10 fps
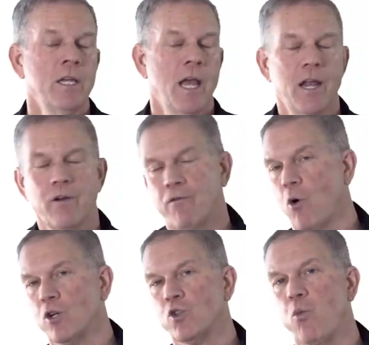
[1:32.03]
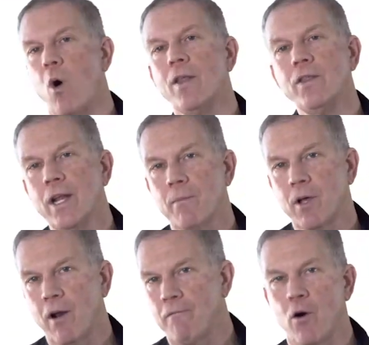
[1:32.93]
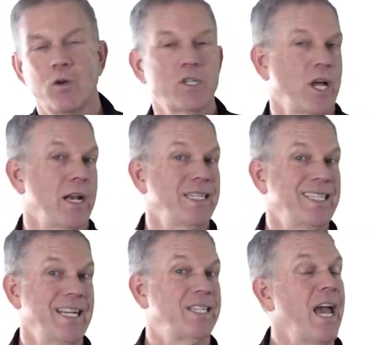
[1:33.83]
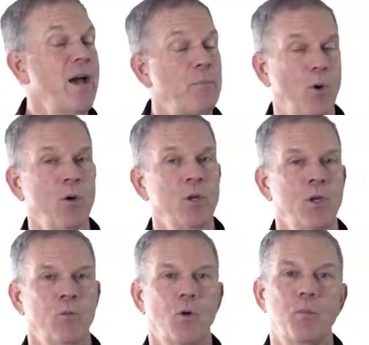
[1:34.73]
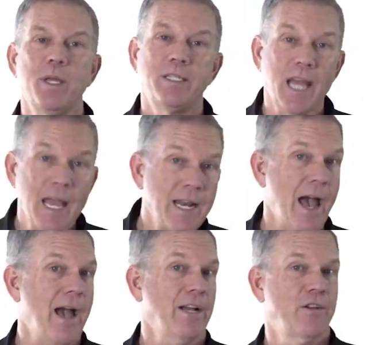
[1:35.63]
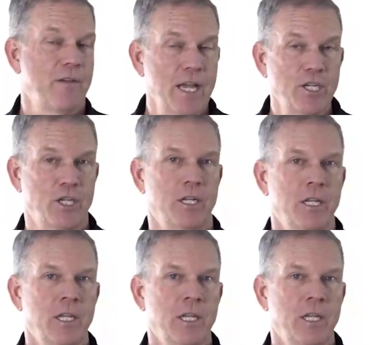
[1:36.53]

And of course, one that I'm going to focus on as an example will be data activation.